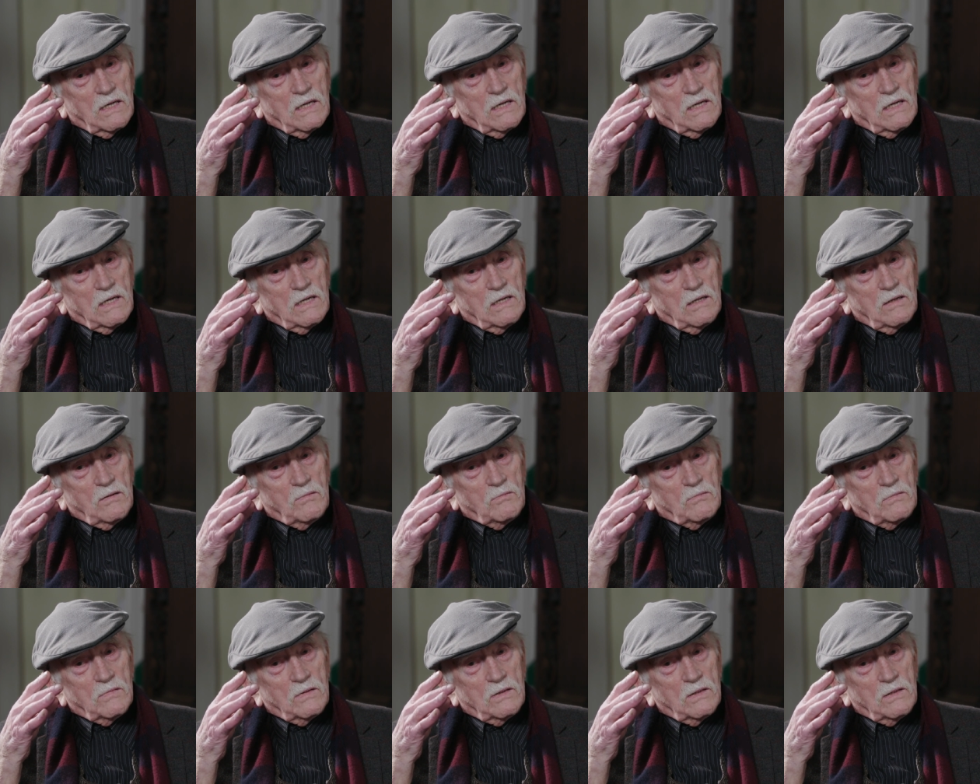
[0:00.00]

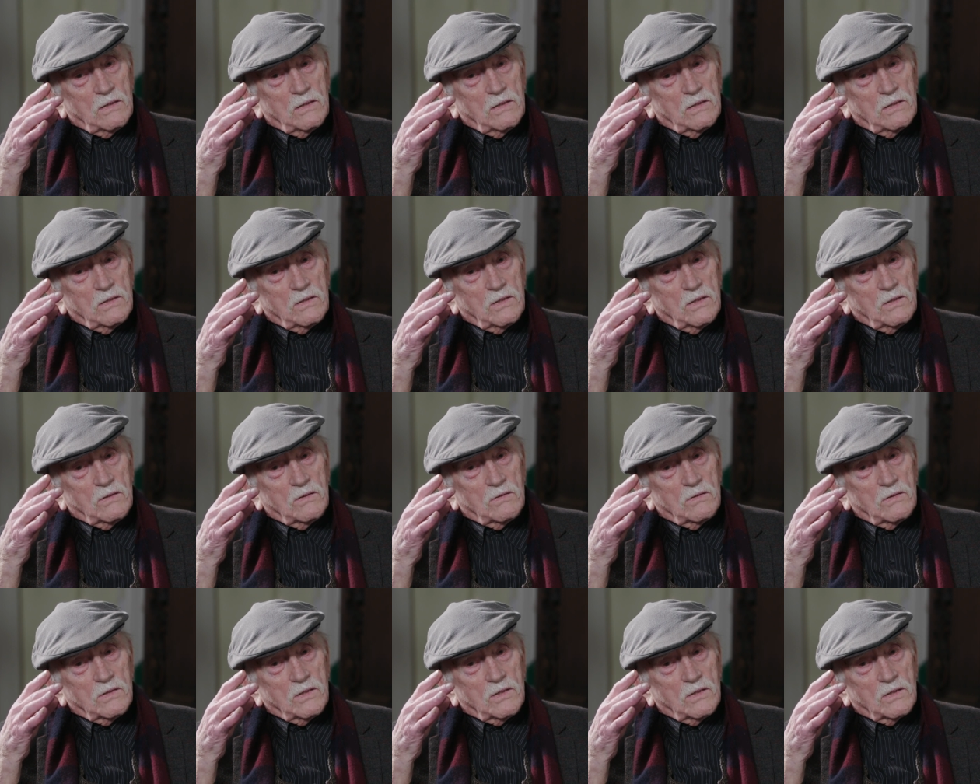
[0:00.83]
Um,
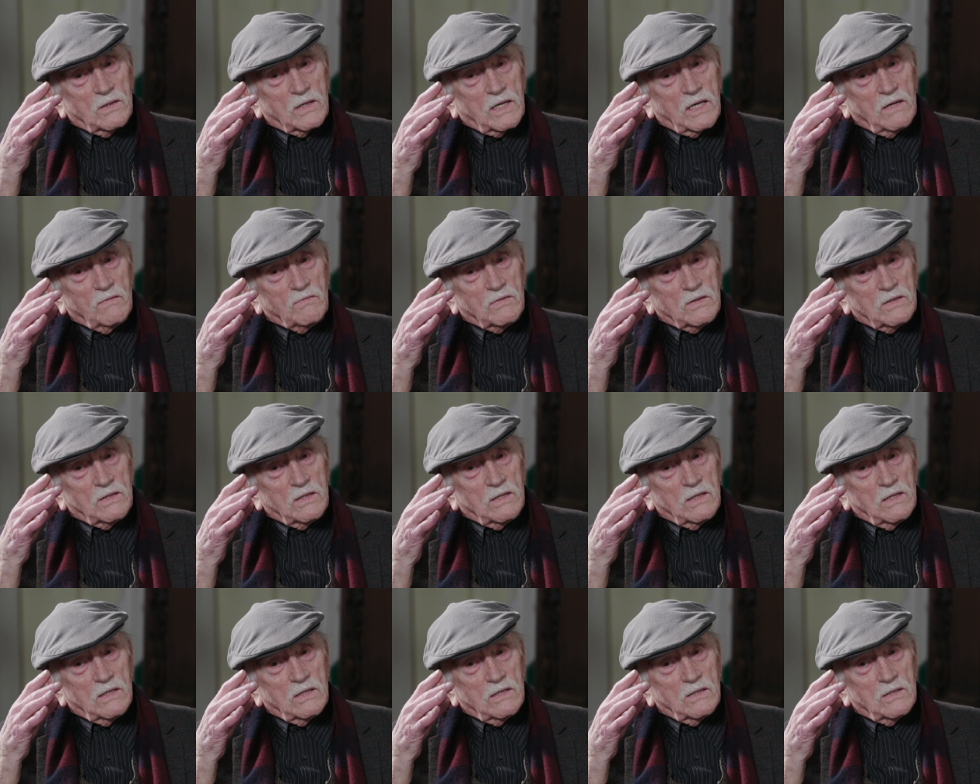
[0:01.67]
you're you're
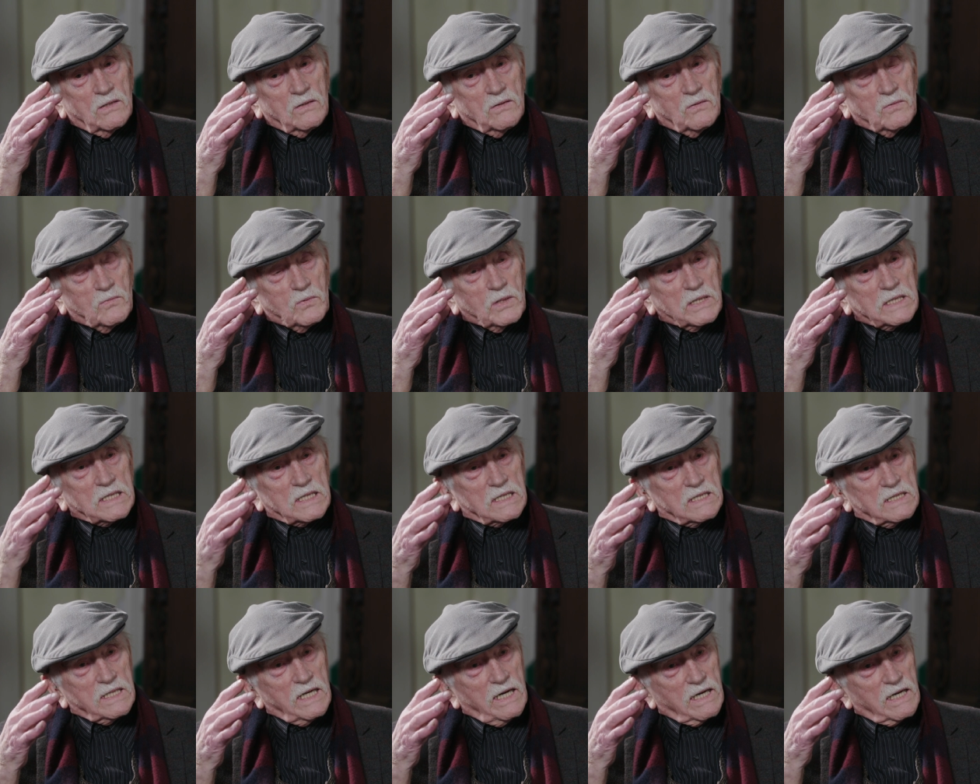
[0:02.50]
given uh,
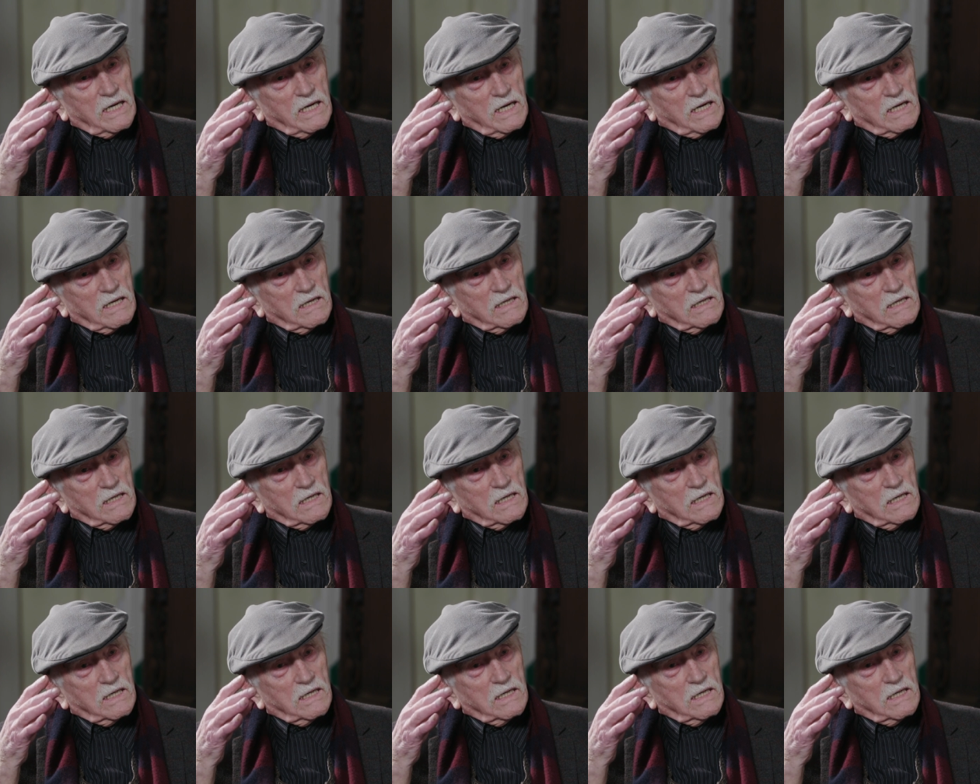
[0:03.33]
risk taking
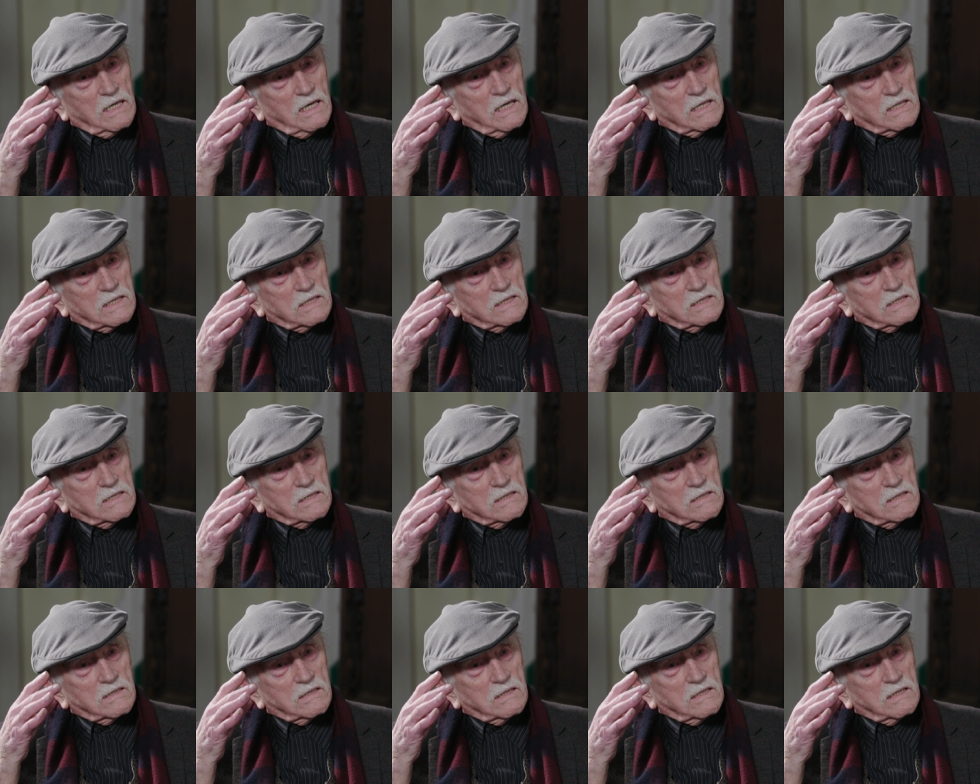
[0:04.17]
mm. at
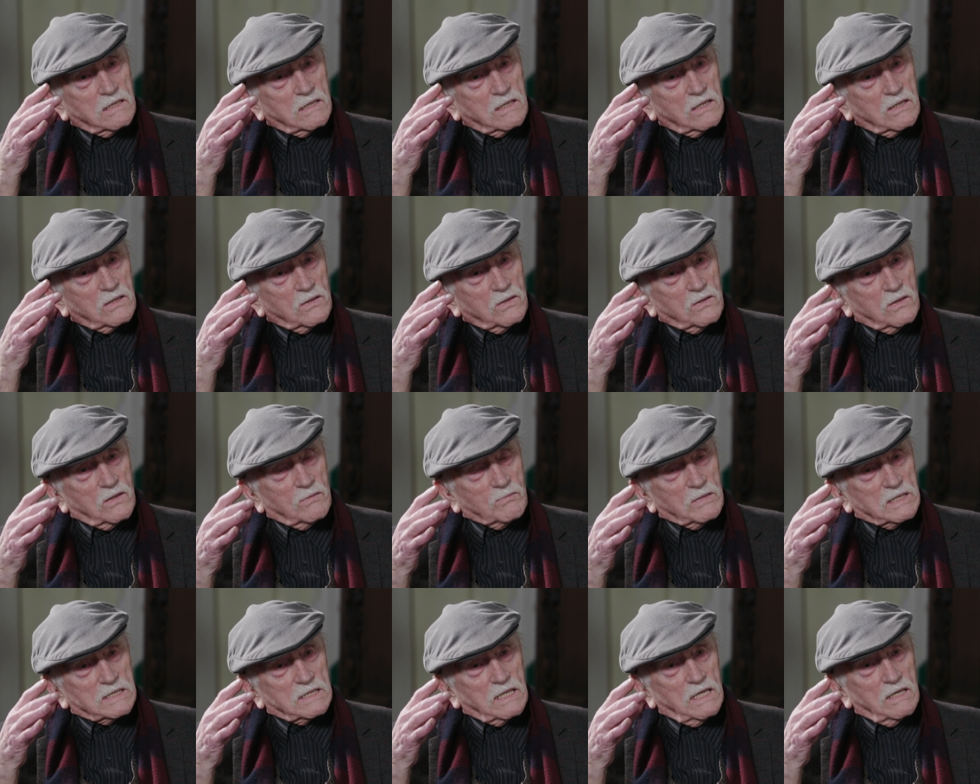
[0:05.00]
an
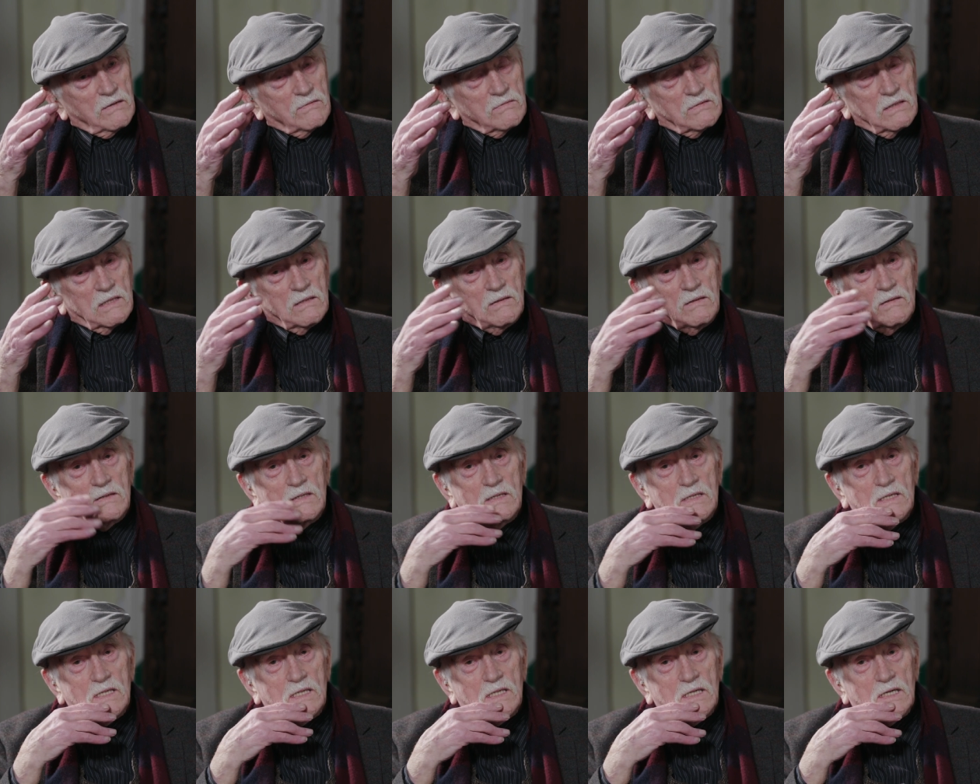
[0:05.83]
enormous level
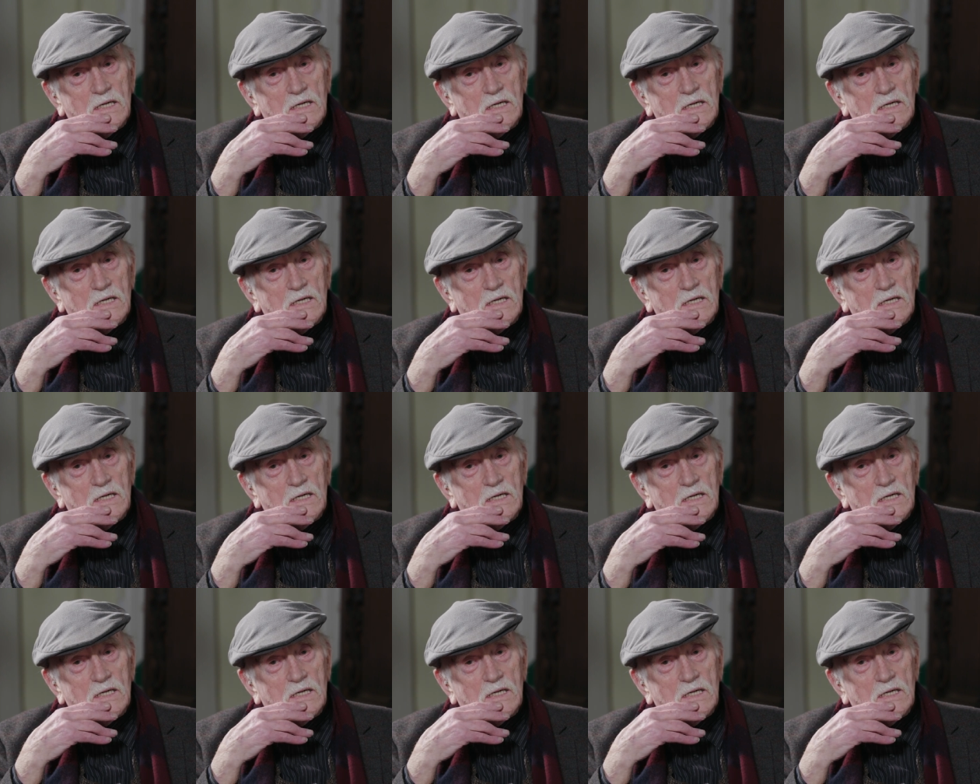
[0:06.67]
mm